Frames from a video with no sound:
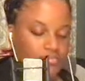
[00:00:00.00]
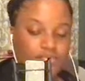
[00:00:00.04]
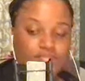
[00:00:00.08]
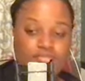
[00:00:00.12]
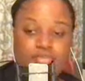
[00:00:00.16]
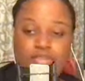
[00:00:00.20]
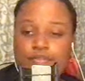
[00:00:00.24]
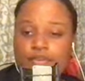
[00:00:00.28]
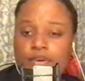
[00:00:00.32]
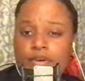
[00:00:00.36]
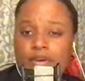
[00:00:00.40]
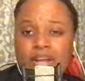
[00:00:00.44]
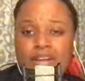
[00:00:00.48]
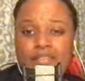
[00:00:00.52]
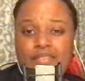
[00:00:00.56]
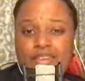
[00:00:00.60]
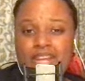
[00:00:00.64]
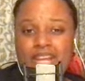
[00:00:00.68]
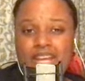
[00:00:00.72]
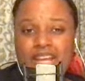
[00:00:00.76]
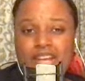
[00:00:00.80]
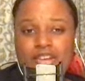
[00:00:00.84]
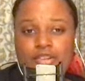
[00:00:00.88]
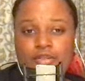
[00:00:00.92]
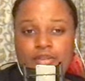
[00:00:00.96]
If you don't have a
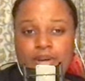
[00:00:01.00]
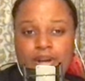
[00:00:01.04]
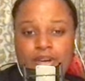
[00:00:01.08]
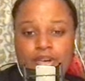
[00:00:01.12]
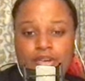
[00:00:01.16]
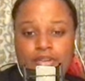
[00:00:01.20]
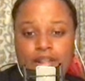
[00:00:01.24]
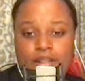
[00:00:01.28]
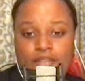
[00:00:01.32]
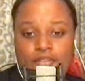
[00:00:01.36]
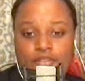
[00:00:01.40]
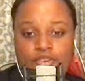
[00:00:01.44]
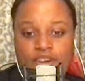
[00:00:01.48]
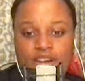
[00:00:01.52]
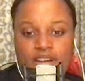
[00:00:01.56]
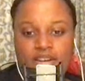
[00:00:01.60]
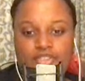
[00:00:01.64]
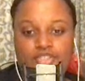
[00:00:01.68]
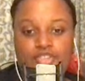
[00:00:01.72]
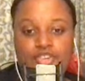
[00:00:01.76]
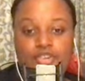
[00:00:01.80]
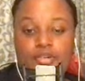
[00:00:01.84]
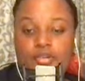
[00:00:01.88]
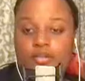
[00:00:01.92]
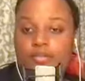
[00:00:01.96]
candle on you, that's fine
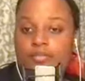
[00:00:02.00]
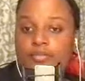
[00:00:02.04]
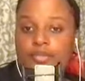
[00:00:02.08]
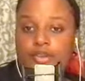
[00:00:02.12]
too.